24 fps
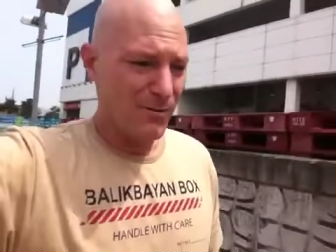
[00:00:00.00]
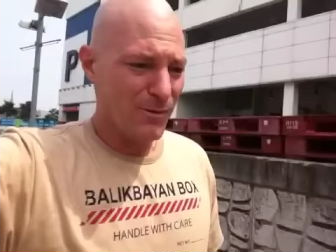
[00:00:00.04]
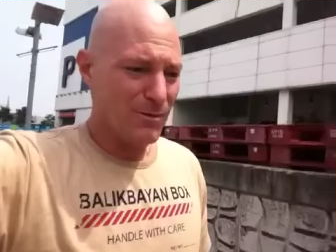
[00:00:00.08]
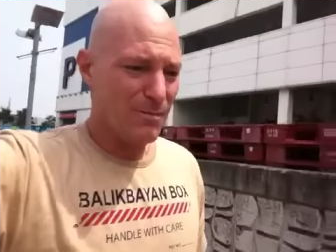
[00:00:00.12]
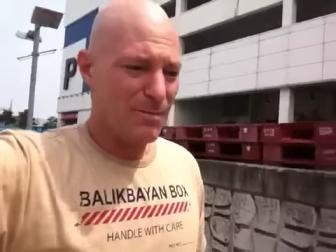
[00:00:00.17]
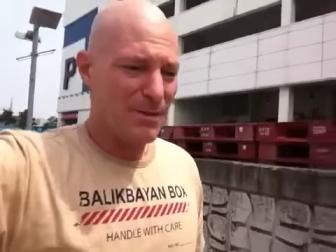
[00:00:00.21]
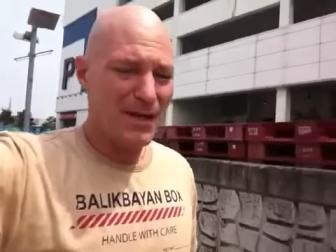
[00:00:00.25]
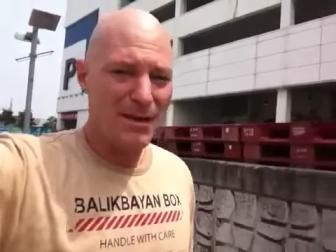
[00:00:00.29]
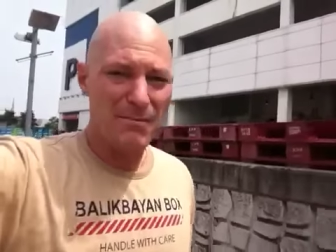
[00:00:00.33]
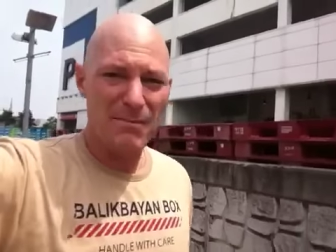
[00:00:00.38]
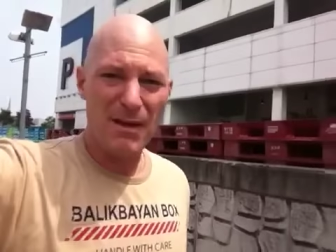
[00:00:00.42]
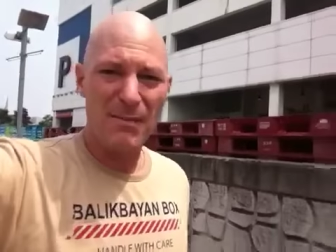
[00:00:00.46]

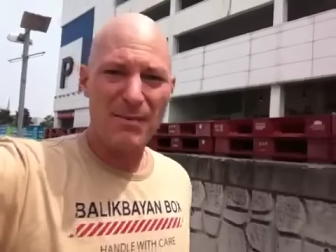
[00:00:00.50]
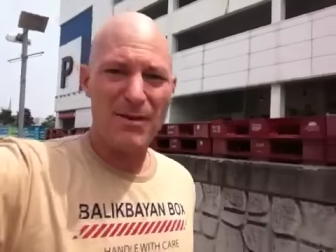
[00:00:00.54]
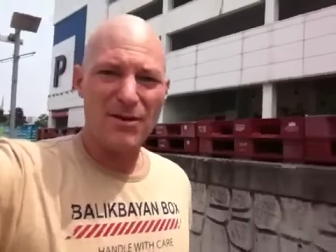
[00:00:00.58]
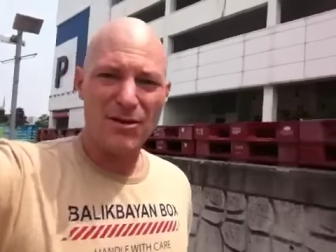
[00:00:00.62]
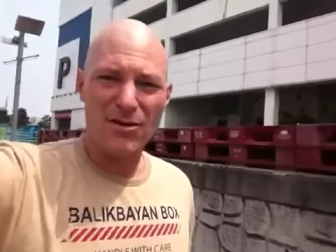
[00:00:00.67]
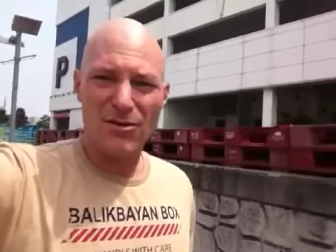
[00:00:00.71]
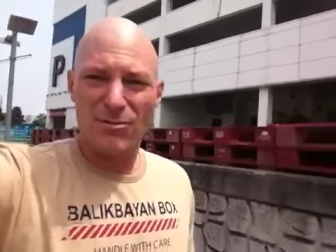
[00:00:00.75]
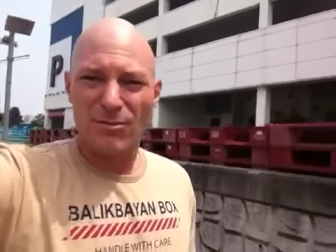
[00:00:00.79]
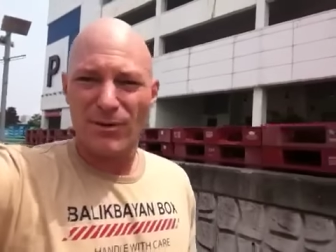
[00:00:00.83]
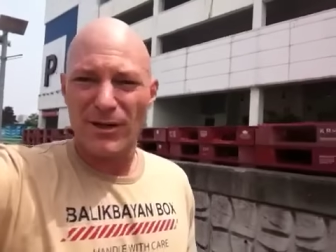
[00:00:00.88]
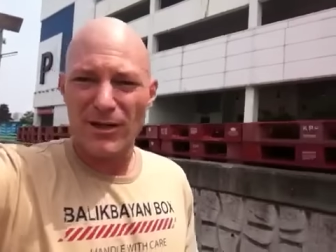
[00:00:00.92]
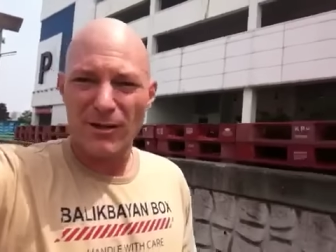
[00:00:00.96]
would be maybe
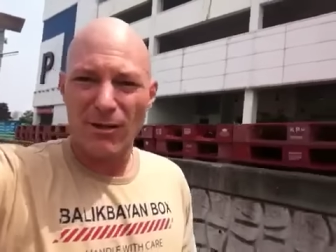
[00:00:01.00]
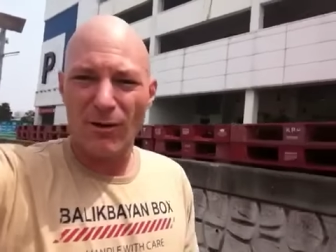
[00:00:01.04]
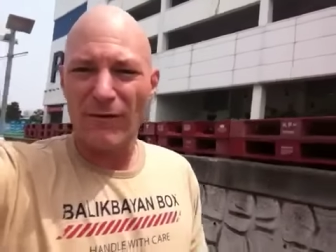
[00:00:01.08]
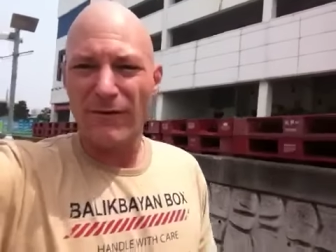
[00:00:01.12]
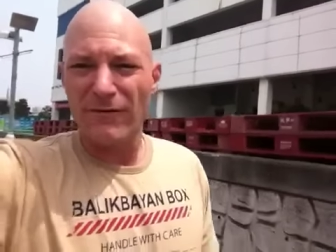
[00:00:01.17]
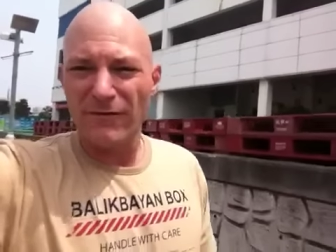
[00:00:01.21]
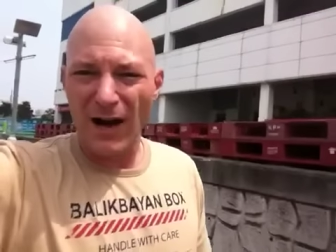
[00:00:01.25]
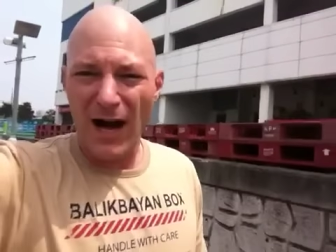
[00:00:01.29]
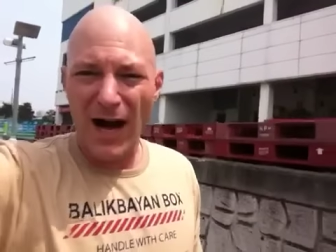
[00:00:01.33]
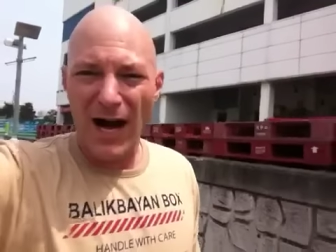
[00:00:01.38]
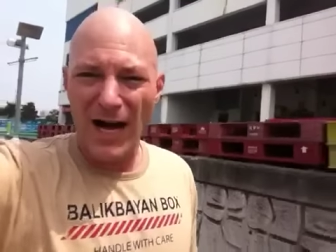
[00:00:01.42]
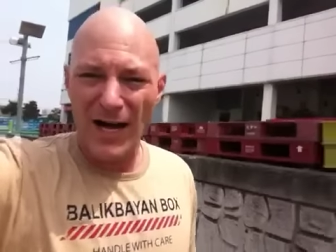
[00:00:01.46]
3 or
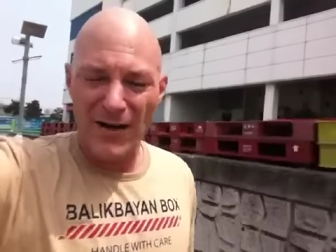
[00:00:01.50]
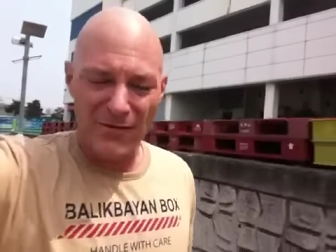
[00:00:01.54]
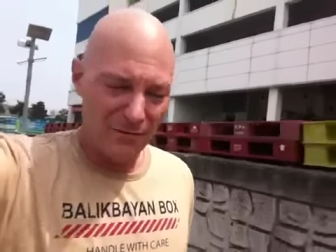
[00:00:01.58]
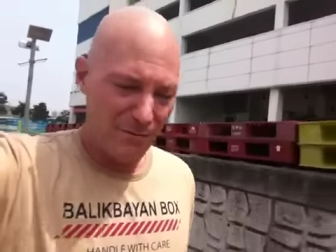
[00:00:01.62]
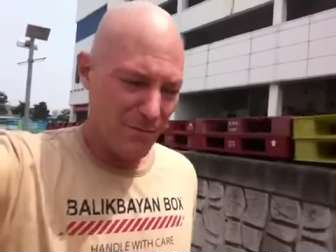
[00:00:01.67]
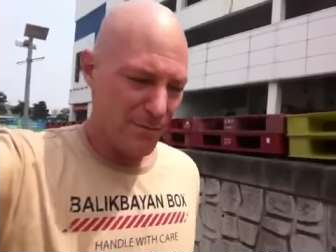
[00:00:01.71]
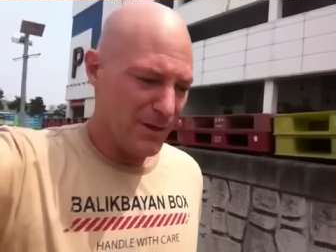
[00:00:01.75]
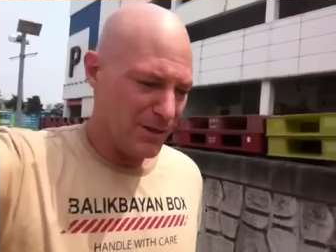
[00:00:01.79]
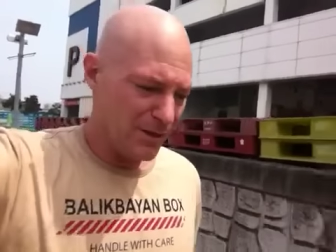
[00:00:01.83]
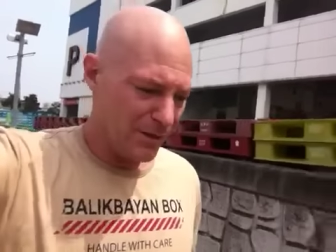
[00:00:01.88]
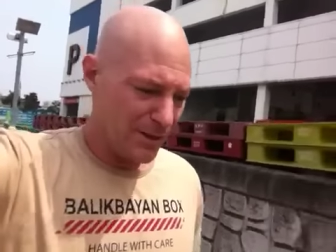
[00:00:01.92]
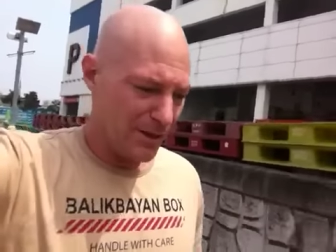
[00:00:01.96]
5
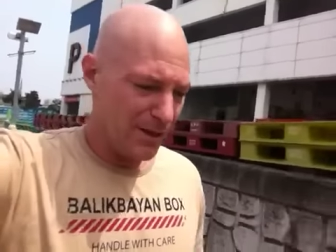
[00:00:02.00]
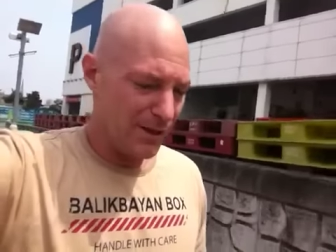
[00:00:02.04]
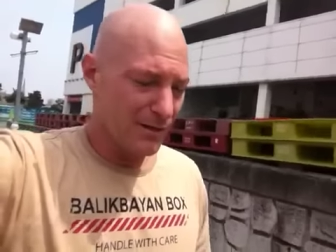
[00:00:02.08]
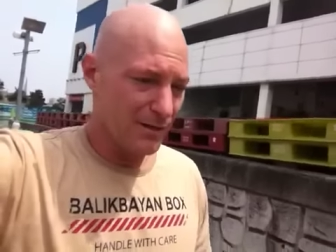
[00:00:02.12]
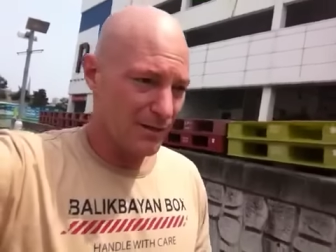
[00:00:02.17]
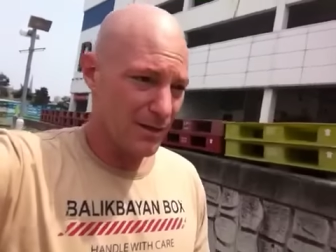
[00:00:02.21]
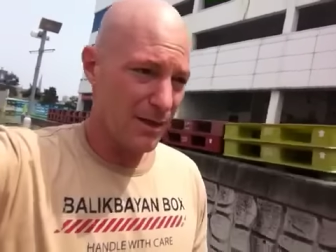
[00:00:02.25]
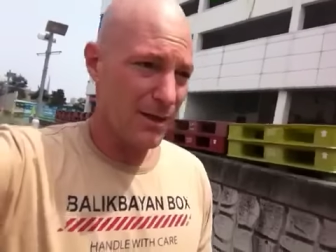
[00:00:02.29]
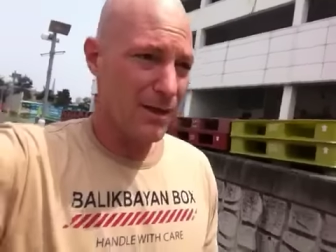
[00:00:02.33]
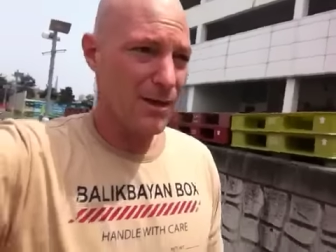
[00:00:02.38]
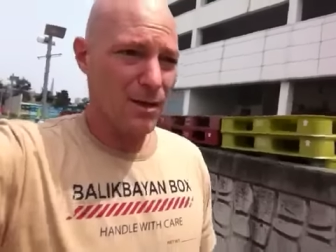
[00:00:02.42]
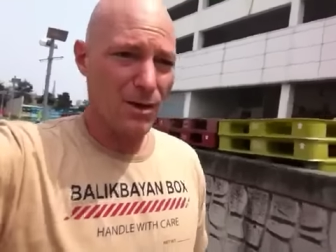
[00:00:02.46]

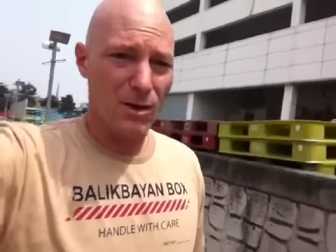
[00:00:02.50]
million